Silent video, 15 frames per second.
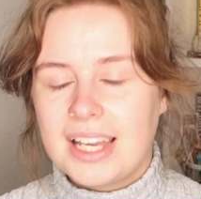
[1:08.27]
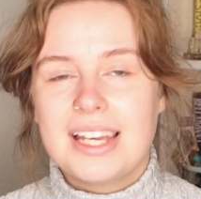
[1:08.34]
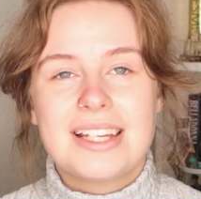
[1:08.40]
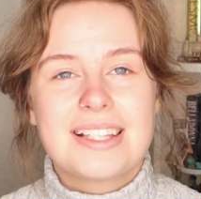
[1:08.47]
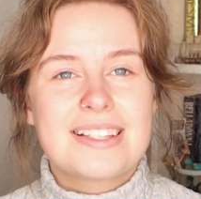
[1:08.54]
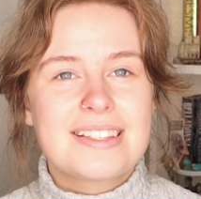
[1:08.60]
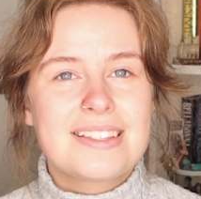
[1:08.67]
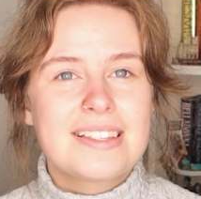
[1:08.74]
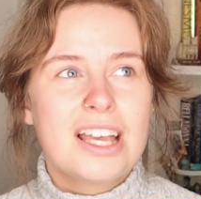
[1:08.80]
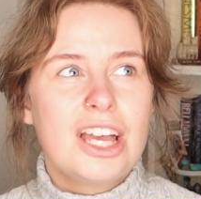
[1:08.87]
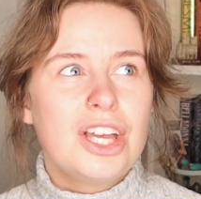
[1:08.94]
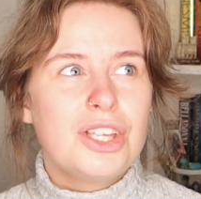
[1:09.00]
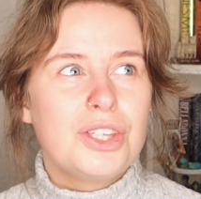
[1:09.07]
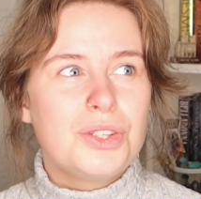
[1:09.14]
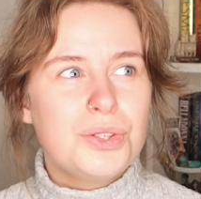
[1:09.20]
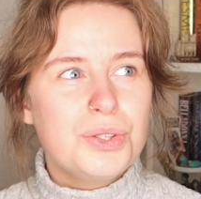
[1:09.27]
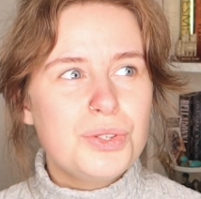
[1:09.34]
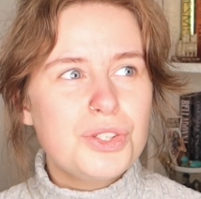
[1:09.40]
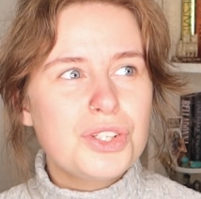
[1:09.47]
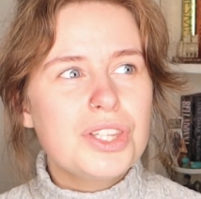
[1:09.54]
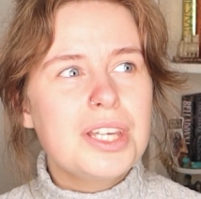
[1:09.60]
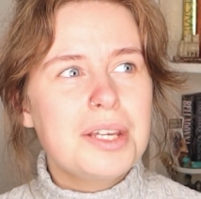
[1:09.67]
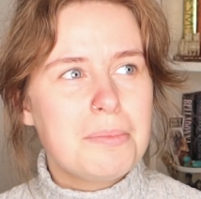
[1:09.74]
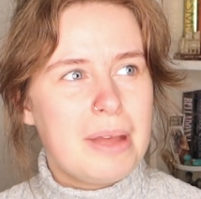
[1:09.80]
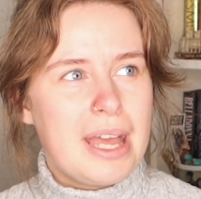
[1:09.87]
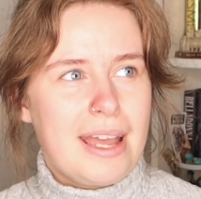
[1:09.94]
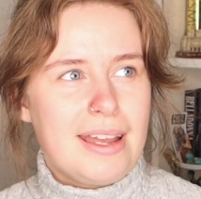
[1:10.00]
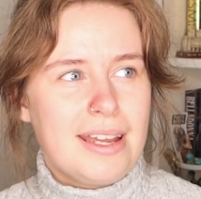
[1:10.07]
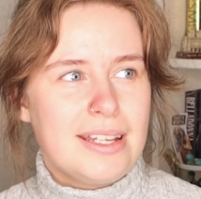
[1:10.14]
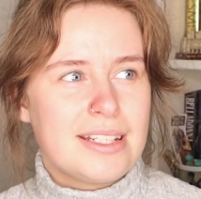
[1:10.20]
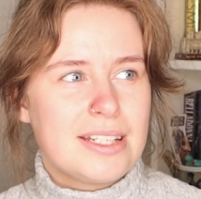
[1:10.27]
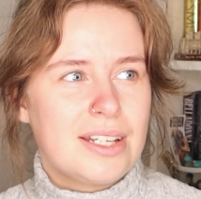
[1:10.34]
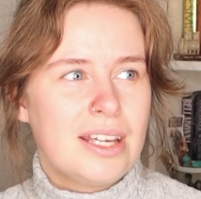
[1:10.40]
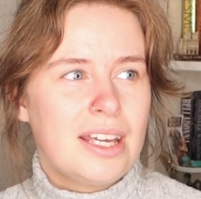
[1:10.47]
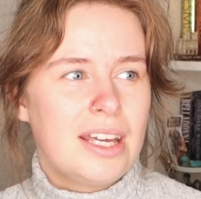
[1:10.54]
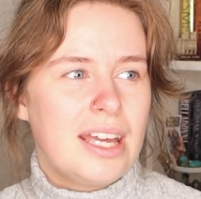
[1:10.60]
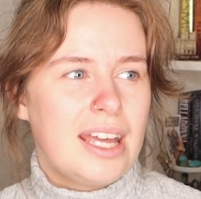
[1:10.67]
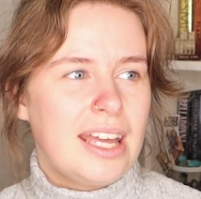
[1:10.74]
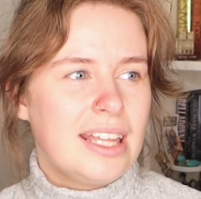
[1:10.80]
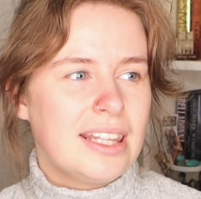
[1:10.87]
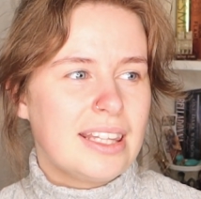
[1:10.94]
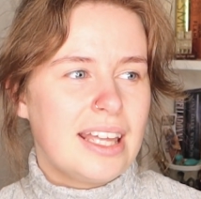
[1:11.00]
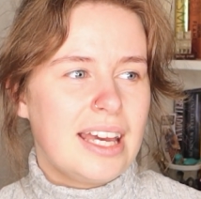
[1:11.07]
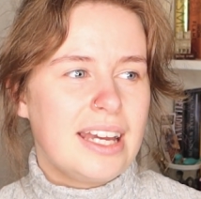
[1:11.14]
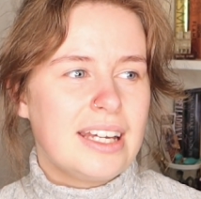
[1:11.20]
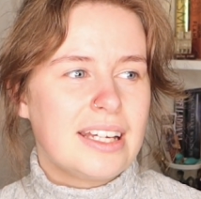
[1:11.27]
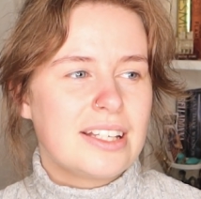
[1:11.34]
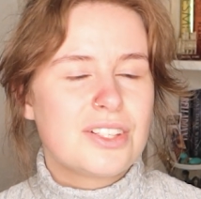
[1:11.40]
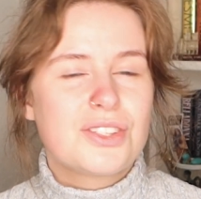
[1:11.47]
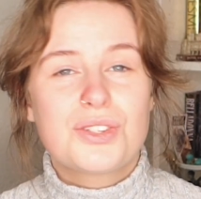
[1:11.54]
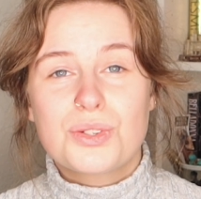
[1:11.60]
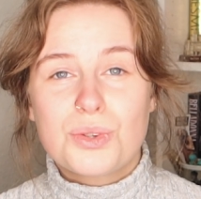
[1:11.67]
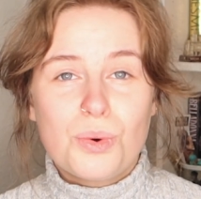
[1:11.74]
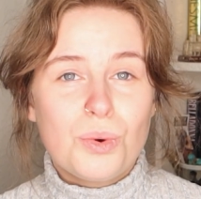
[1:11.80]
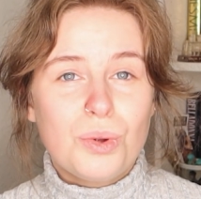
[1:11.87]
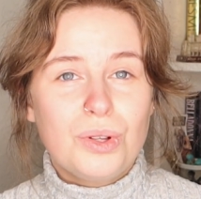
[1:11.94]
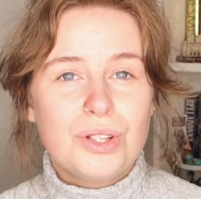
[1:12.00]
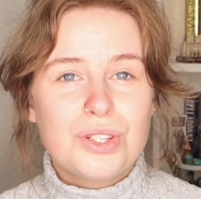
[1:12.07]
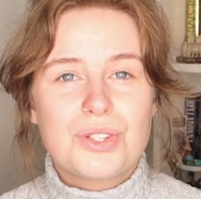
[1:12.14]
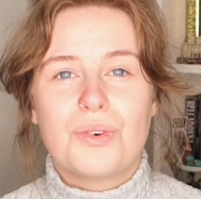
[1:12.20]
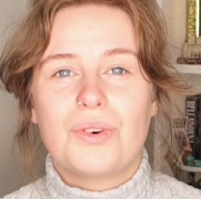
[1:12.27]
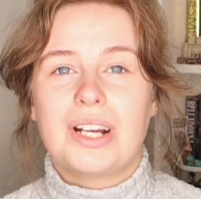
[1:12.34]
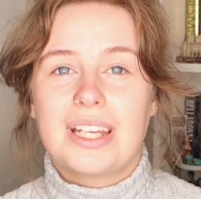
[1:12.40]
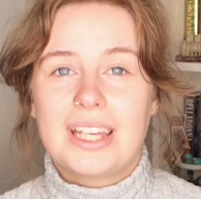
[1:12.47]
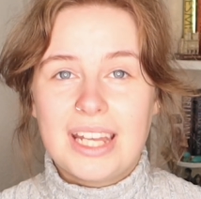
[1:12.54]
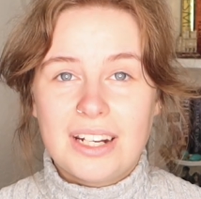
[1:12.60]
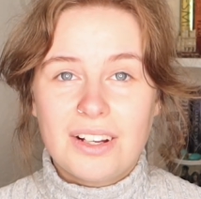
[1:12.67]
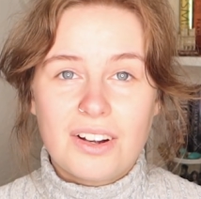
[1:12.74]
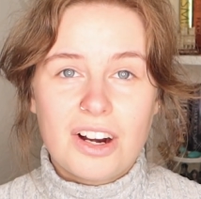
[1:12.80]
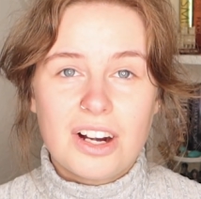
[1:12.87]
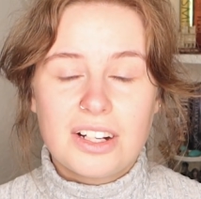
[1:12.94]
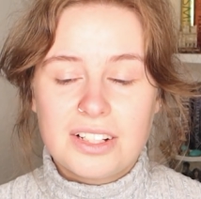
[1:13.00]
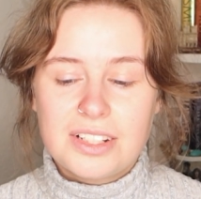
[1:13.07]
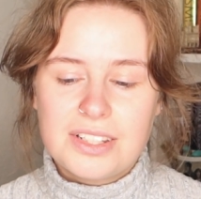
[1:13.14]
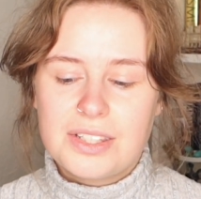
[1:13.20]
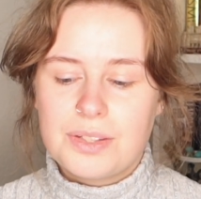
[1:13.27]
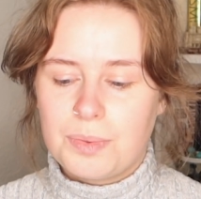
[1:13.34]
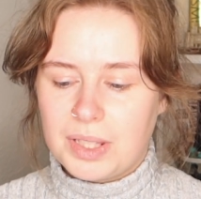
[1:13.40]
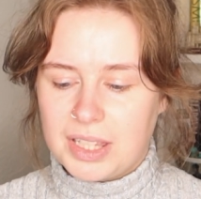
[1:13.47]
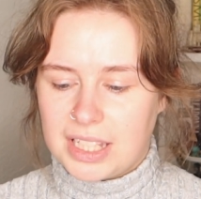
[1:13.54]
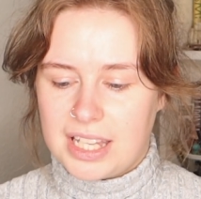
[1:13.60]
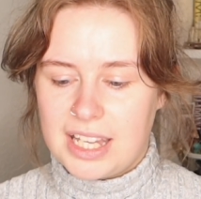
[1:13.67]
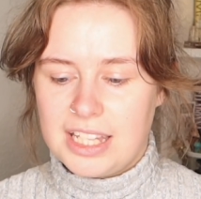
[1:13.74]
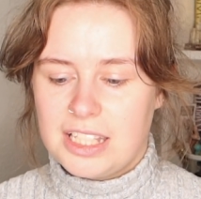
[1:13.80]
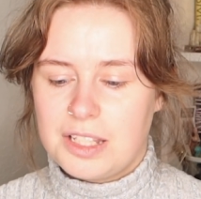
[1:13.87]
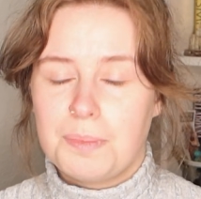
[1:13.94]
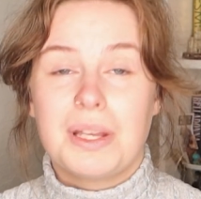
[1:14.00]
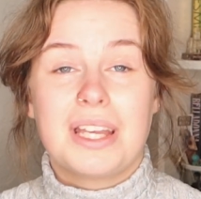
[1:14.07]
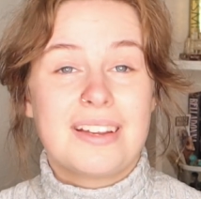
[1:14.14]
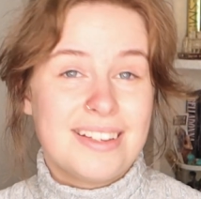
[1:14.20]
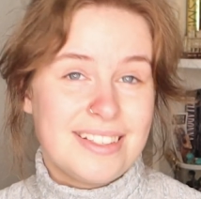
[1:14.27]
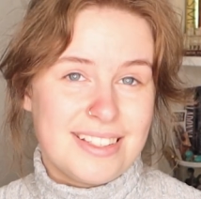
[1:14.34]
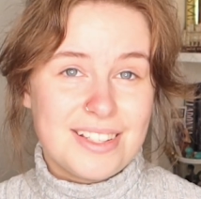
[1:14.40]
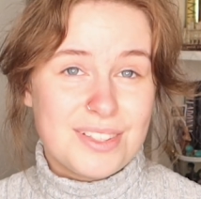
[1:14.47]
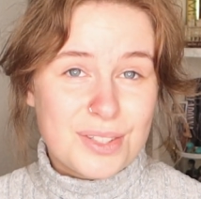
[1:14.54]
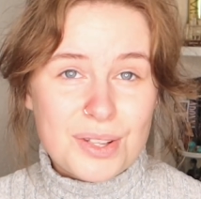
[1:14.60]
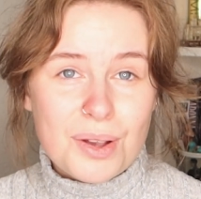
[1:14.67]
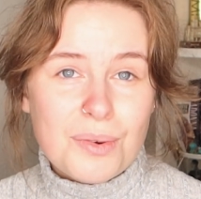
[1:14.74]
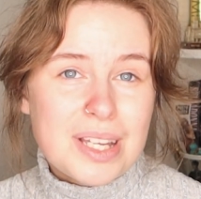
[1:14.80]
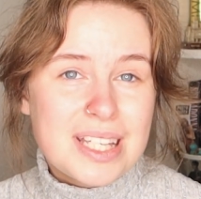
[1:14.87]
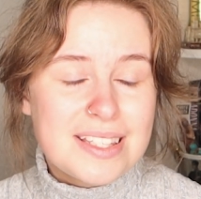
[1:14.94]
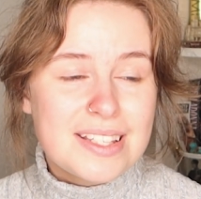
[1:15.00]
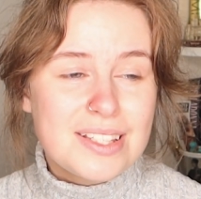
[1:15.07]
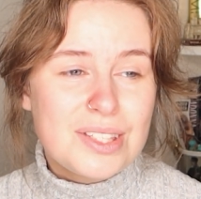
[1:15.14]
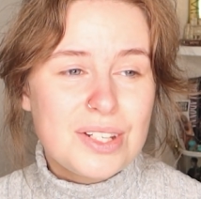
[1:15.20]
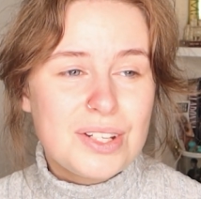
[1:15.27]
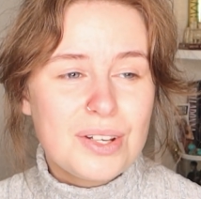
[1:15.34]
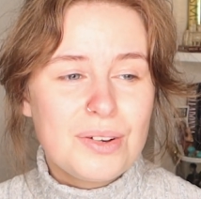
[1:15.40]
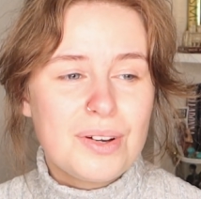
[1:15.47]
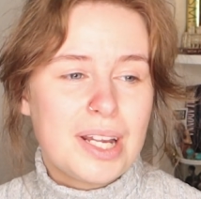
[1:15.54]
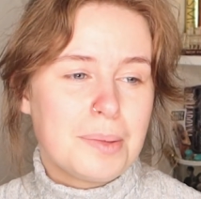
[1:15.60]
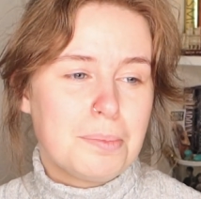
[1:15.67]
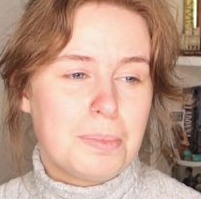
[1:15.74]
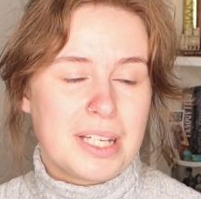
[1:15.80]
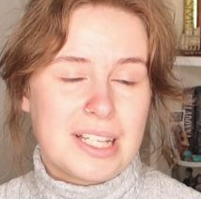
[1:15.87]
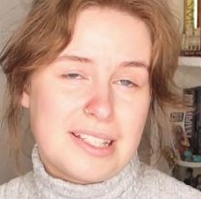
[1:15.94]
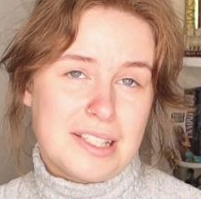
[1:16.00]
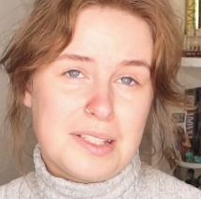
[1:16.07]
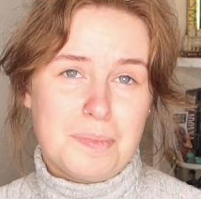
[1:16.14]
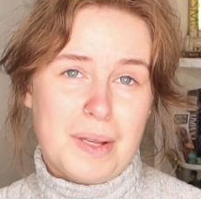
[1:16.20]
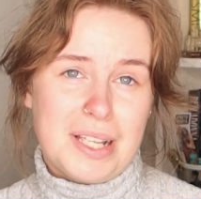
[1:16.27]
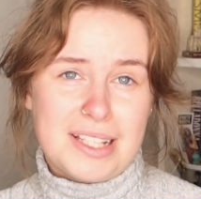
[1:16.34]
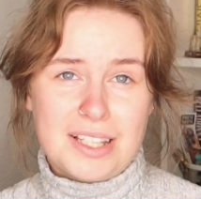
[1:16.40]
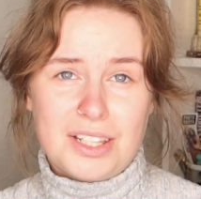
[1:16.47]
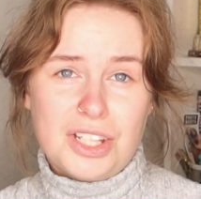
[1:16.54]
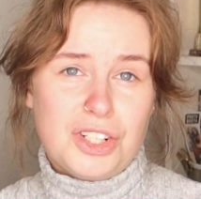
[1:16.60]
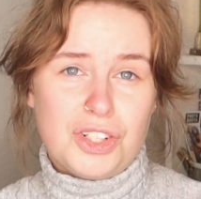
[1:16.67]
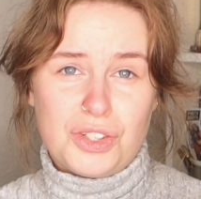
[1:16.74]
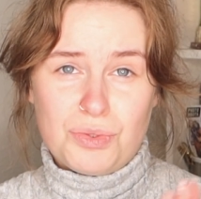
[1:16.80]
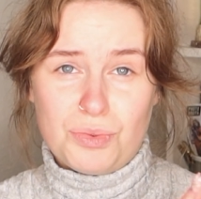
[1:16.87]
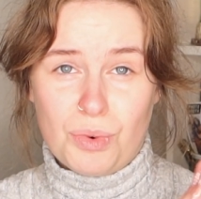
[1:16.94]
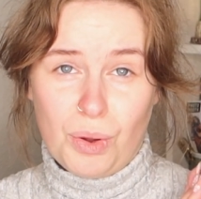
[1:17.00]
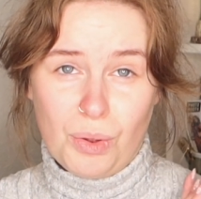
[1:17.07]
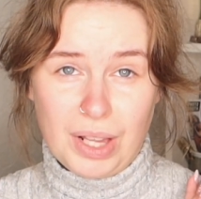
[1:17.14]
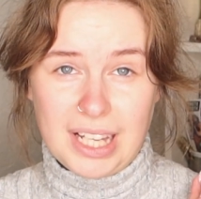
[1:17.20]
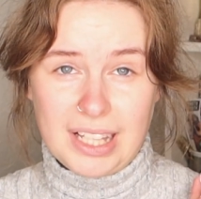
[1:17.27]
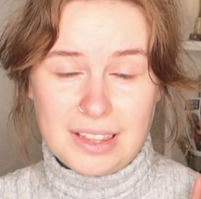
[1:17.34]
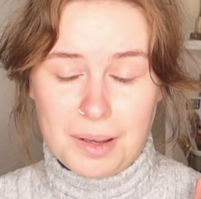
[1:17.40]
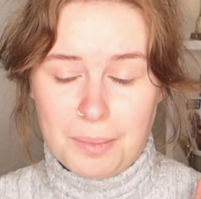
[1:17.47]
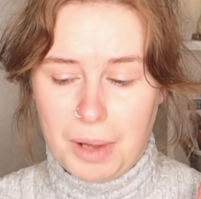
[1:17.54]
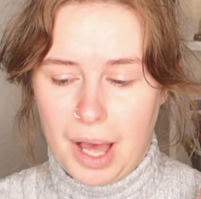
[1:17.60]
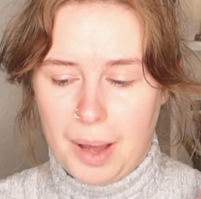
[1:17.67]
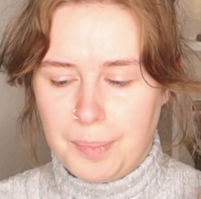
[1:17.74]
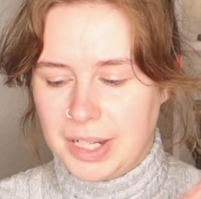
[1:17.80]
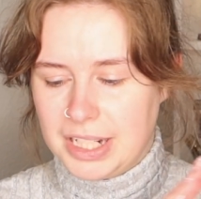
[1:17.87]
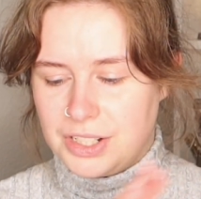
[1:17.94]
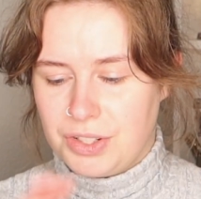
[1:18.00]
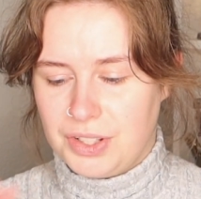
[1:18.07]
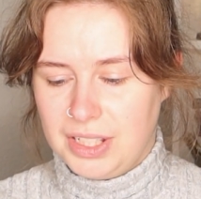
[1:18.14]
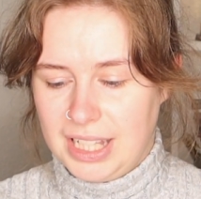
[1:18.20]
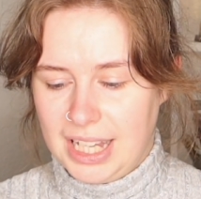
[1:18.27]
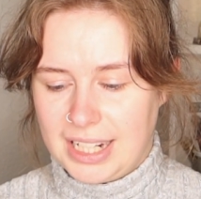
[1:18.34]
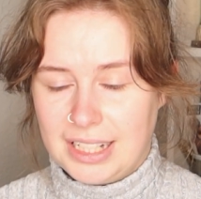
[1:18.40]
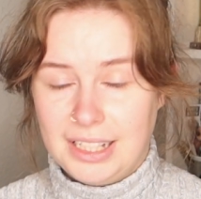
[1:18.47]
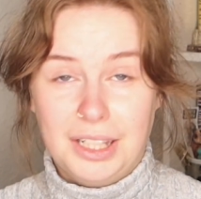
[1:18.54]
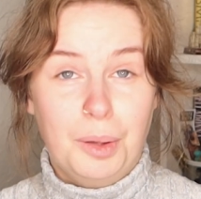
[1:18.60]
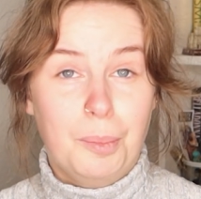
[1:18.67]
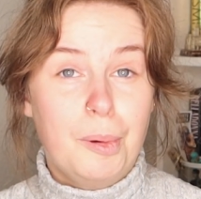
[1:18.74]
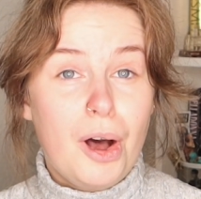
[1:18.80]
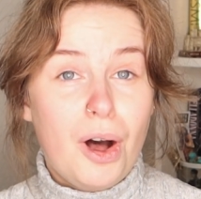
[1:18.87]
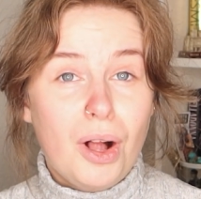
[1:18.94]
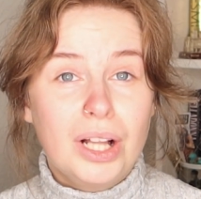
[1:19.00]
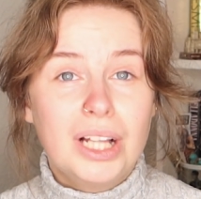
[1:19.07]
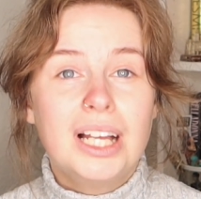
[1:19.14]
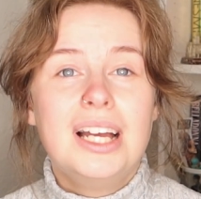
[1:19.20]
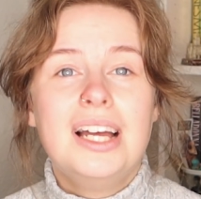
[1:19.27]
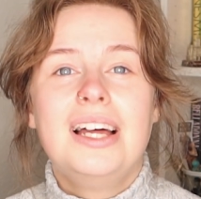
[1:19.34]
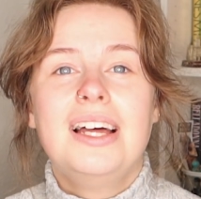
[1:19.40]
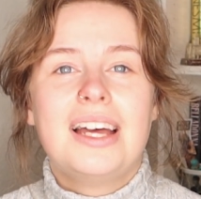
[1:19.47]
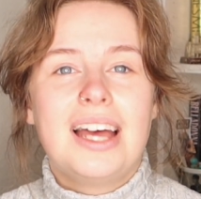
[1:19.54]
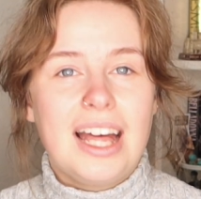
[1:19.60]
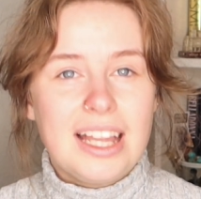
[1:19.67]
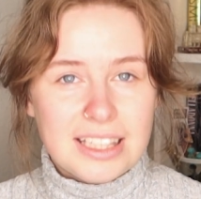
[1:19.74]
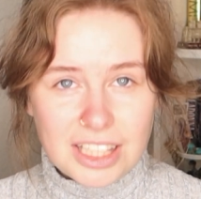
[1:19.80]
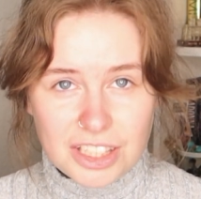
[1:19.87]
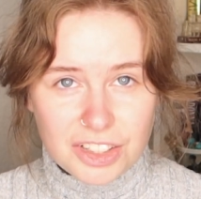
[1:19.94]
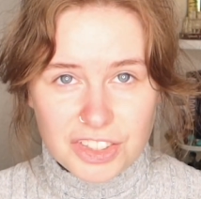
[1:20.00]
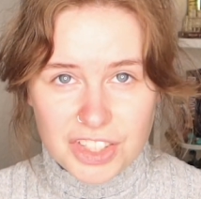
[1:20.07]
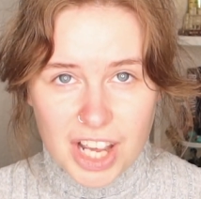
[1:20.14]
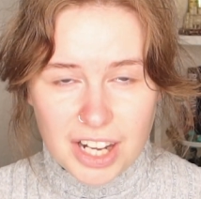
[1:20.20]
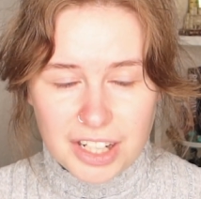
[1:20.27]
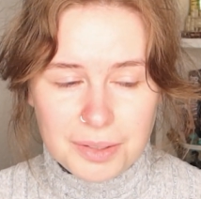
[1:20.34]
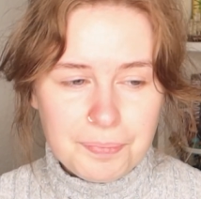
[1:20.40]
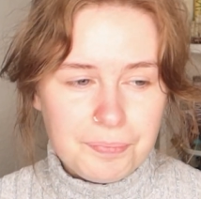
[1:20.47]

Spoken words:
It's usually made in like schools or in kindergartens with the kids because it's so easy to do, and because it's basically just rolling them up into like a little ball and then they're done.